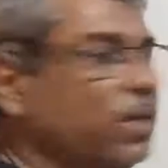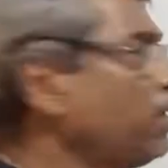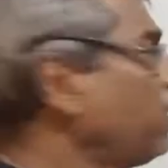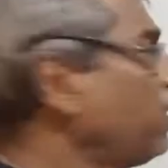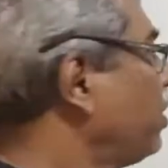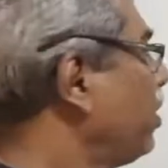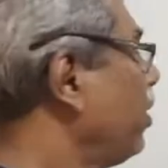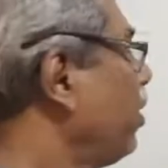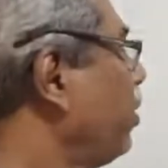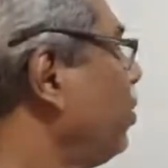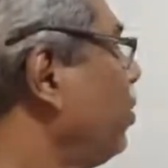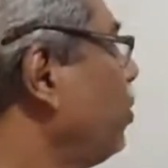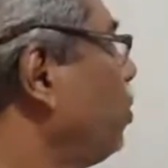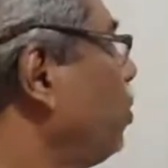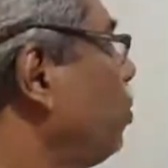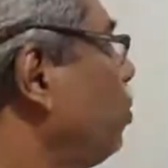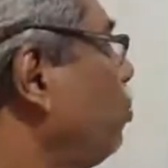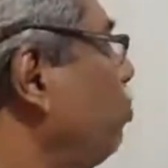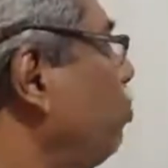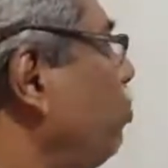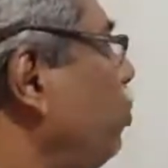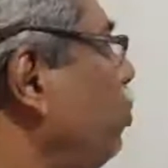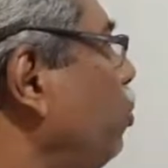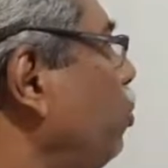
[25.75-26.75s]
into
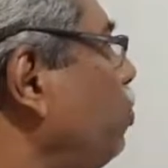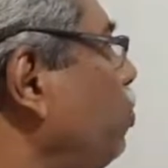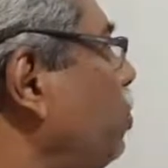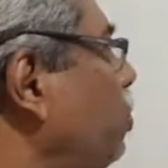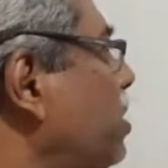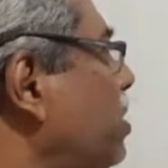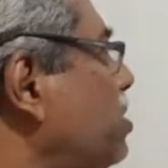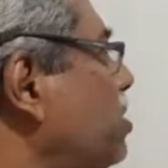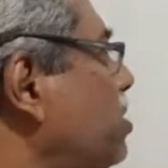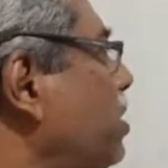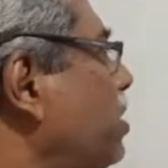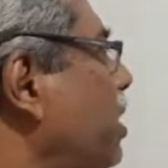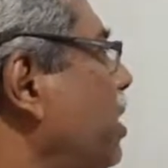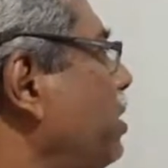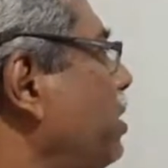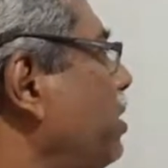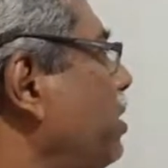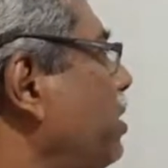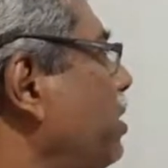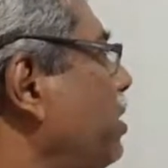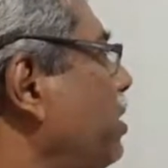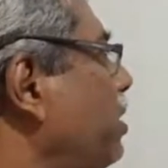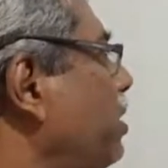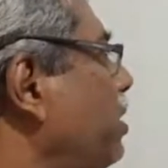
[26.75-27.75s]
mu plus tan theta
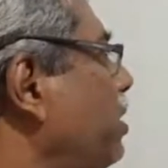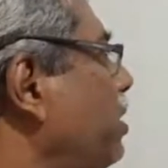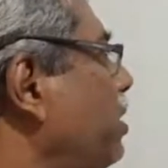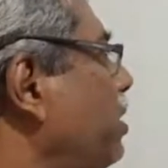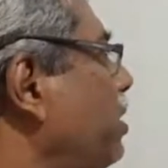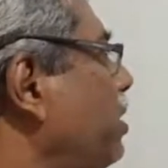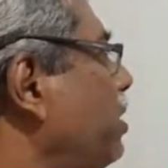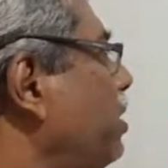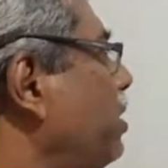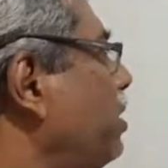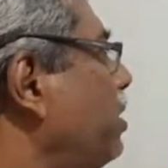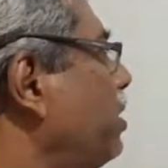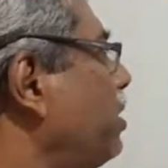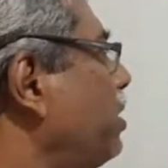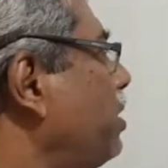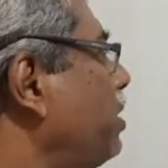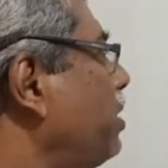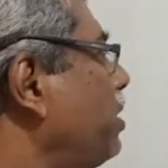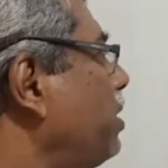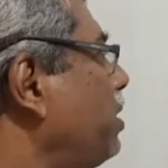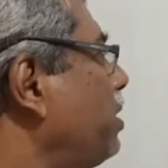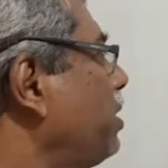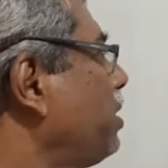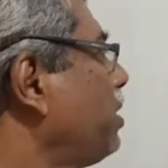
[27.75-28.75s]
divided by
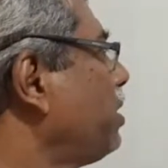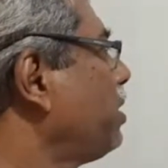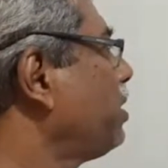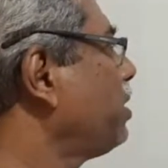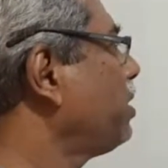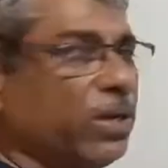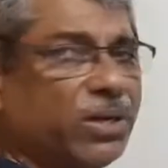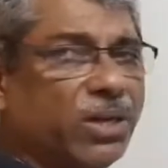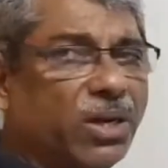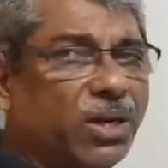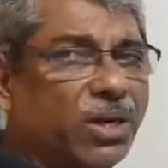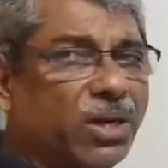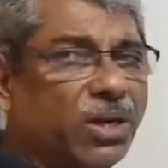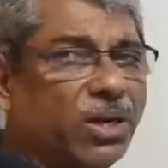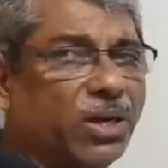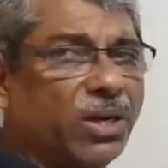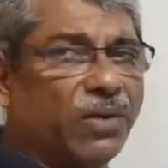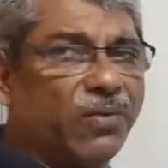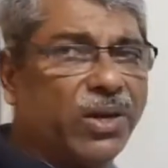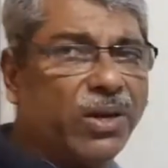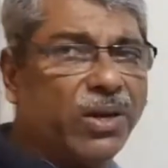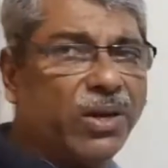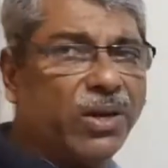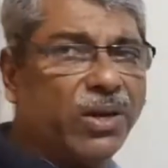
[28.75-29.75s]
minus mu tan theta, where
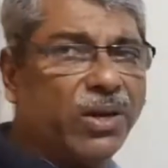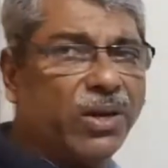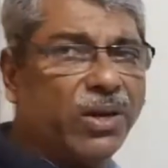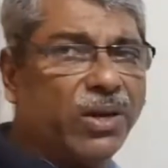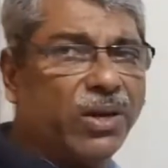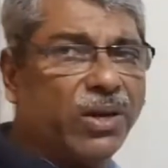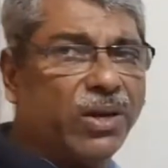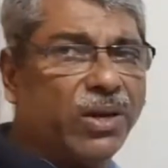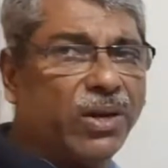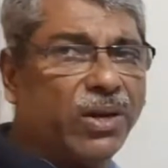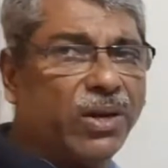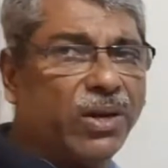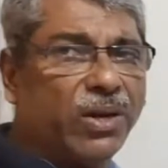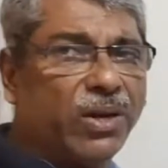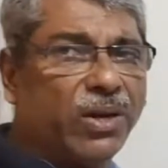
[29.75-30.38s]
mu is the